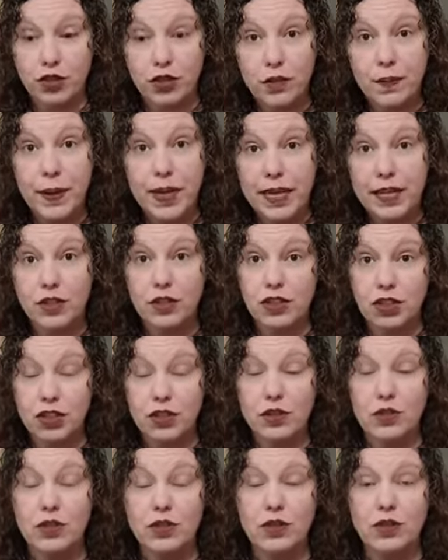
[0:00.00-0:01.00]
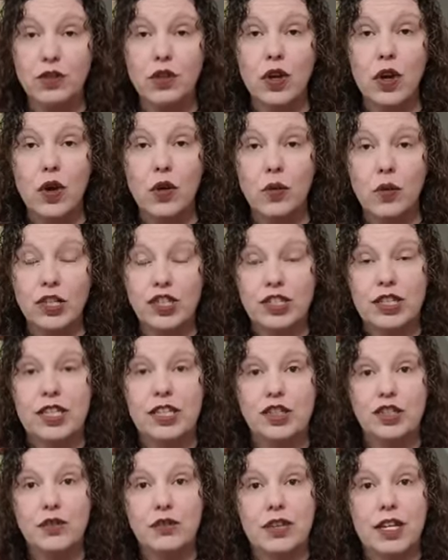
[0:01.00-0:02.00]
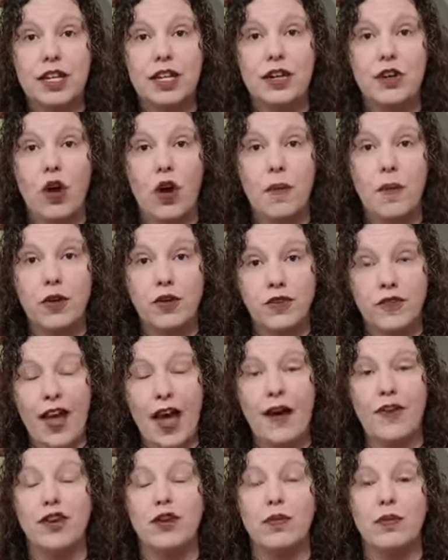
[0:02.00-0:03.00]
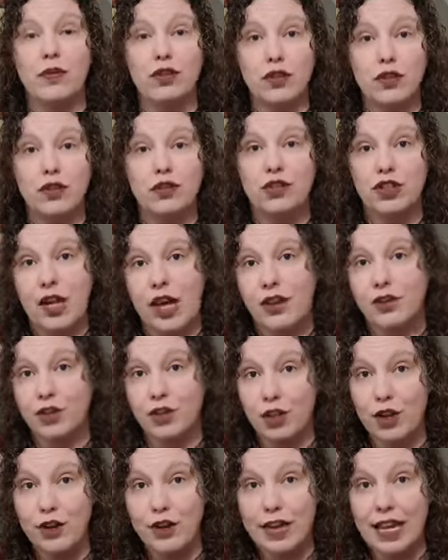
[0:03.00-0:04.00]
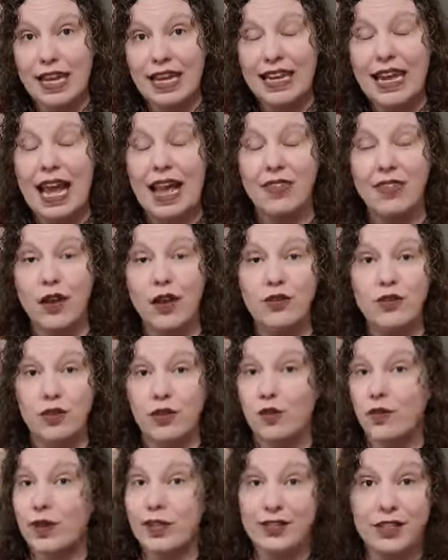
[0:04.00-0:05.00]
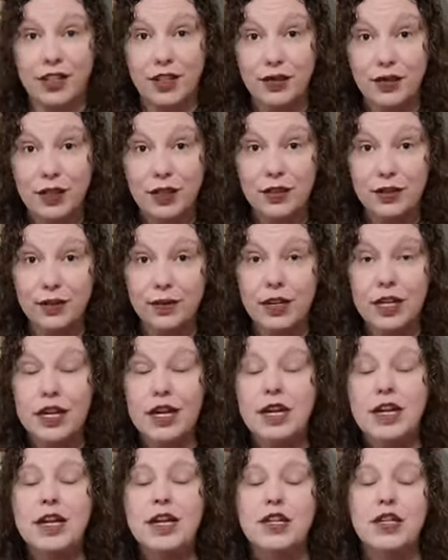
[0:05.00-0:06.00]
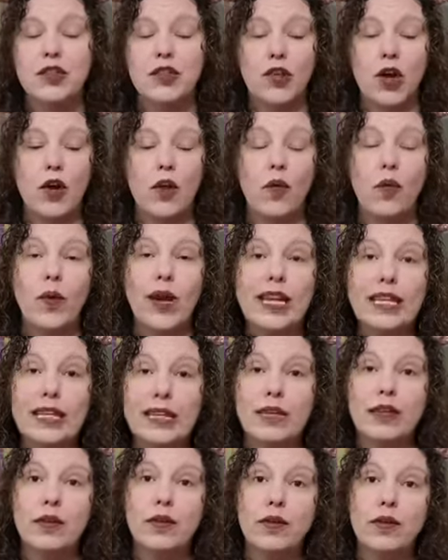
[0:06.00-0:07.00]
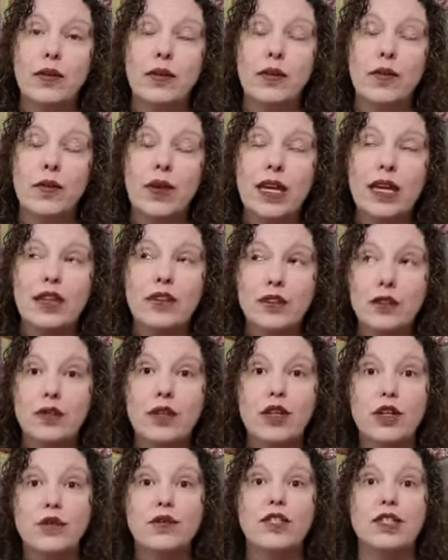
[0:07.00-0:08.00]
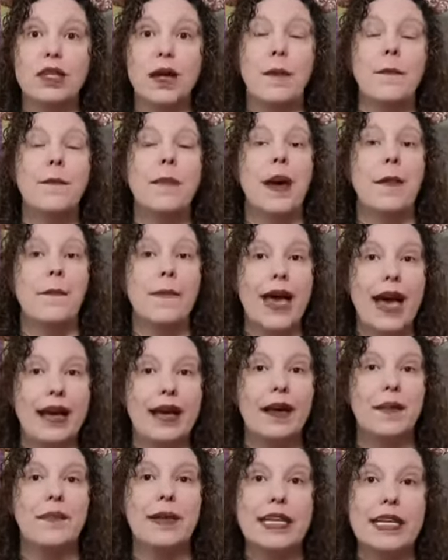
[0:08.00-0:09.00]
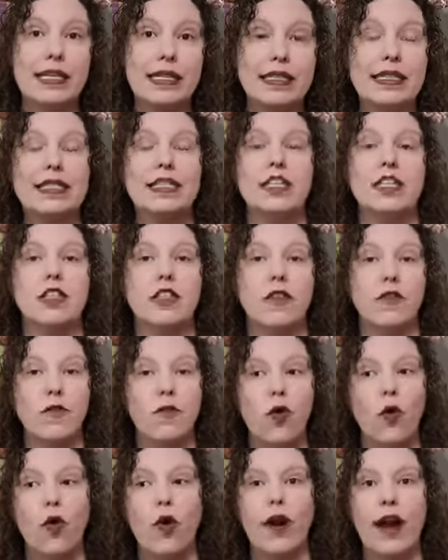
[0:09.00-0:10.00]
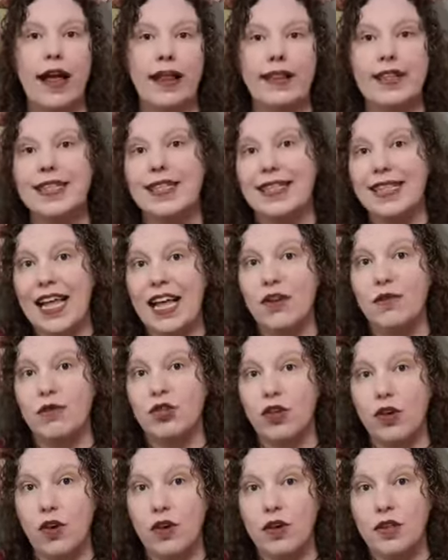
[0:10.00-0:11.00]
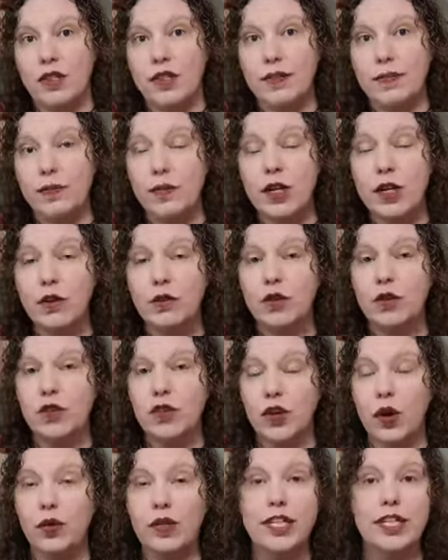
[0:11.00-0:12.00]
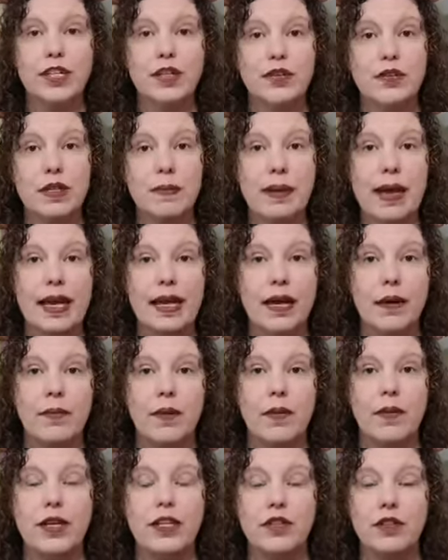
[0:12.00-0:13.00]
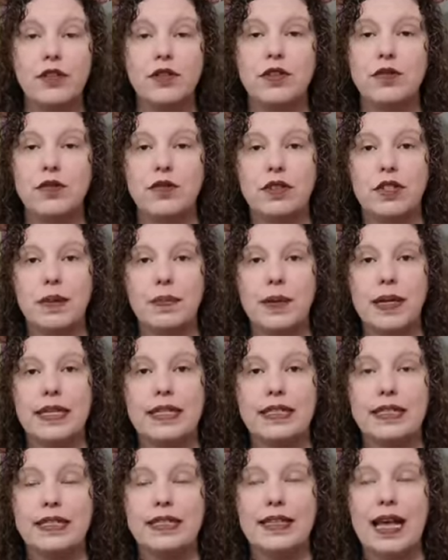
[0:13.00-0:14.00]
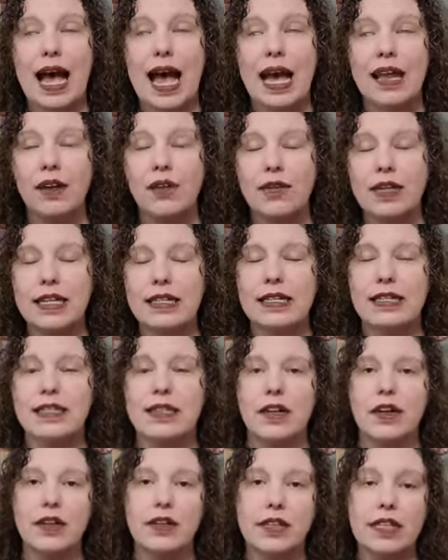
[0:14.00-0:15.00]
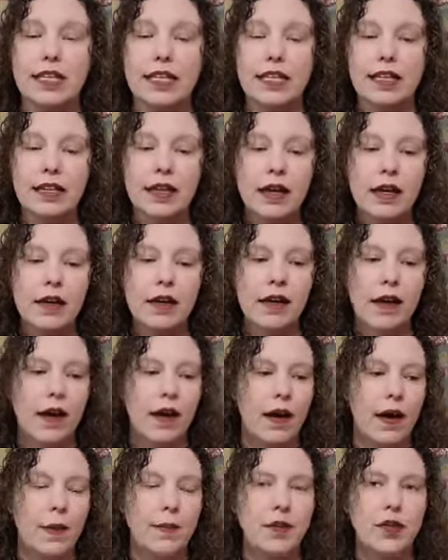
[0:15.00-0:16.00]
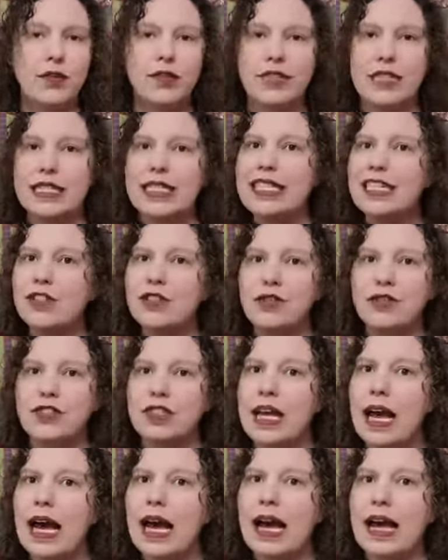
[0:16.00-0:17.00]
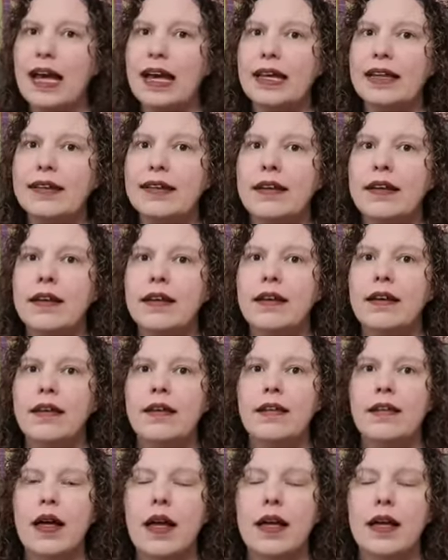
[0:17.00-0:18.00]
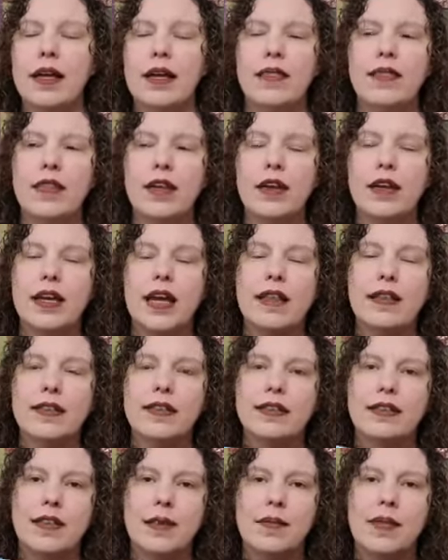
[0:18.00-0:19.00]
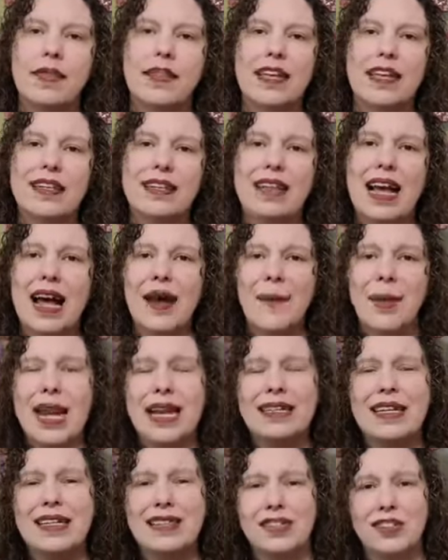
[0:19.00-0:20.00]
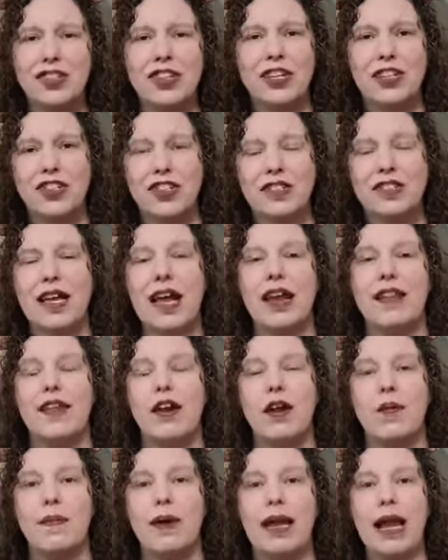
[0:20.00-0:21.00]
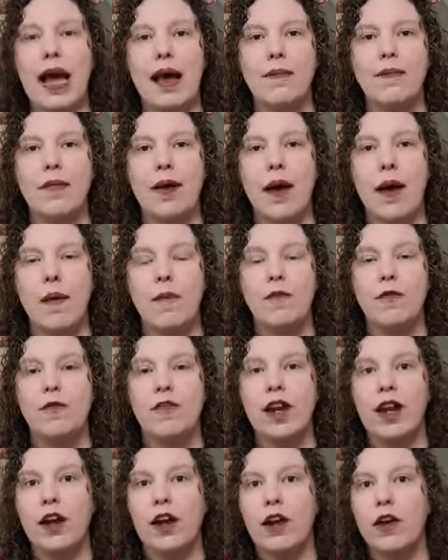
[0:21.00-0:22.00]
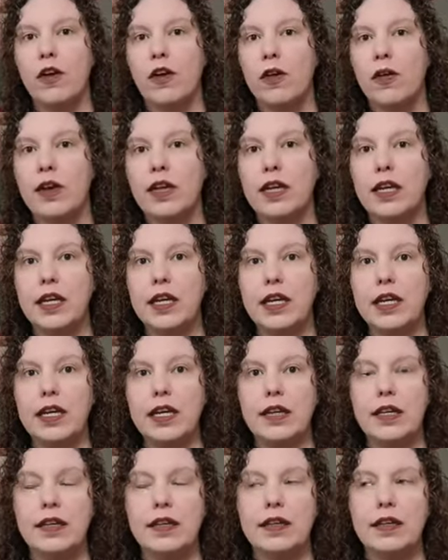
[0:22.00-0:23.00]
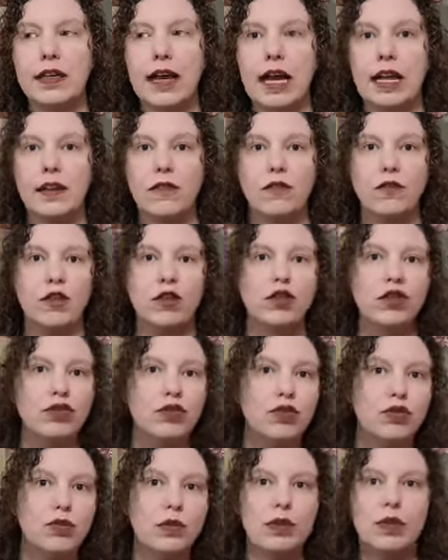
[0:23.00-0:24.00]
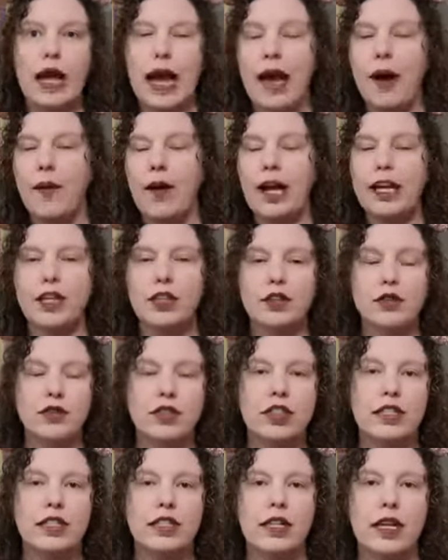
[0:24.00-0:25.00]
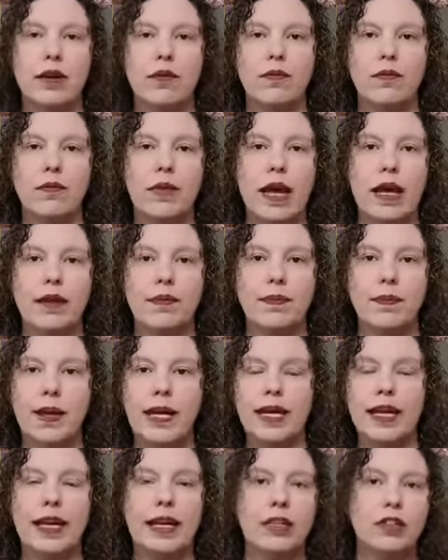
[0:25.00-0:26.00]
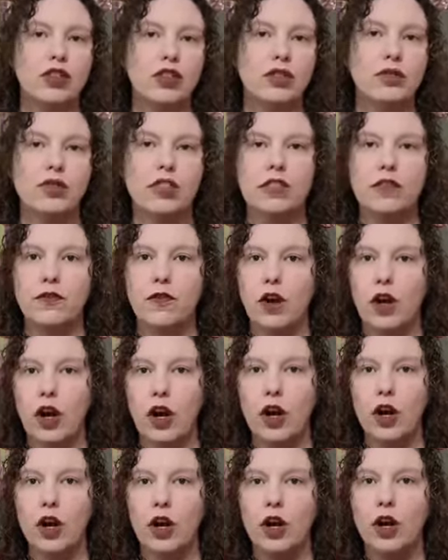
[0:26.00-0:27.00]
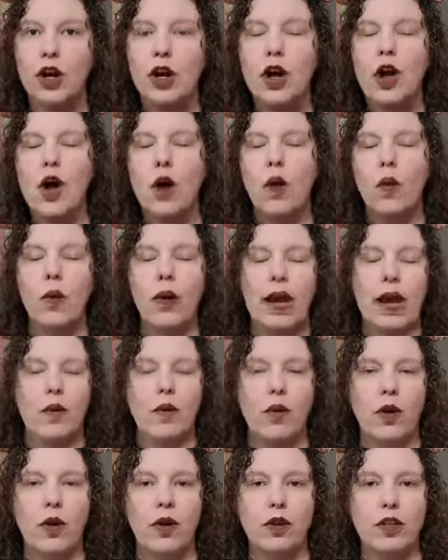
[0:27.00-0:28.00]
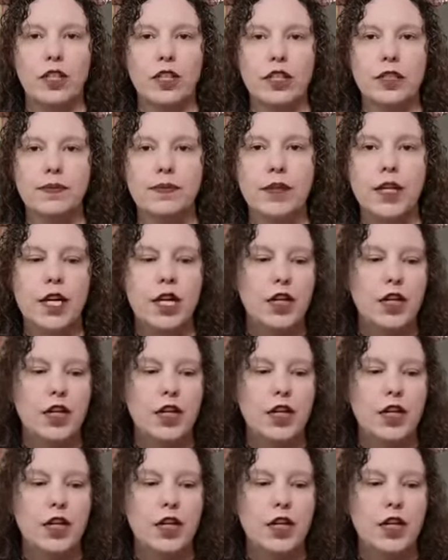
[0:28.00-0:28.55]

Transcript: You pick and choose which things you think are most valuable to your child's learning, and those are the ones that you do. So we do we do use some Abeka pieces for Ella's language arts. We don't solely use Abeka, but we do use the pieces. I don't necessarily um, use the teacher's guide in the in some these I mean I take suggestions out of there but I'm I'm very kind of loose with how I use it and and picking and choosing for her what I want her to do.